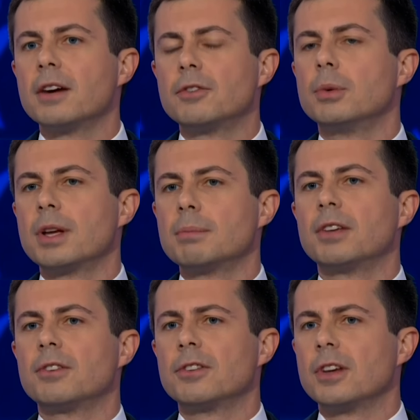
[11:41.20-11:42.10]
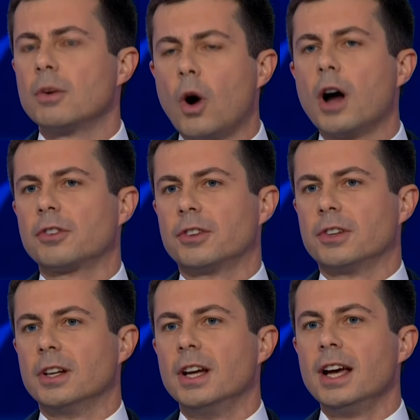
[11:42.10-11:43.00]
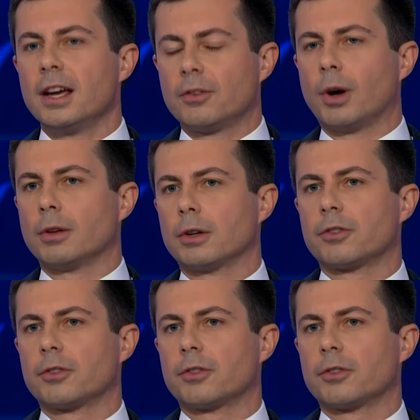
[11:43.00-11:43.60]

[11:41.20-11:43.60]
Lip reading: of doing business in Washington is what looks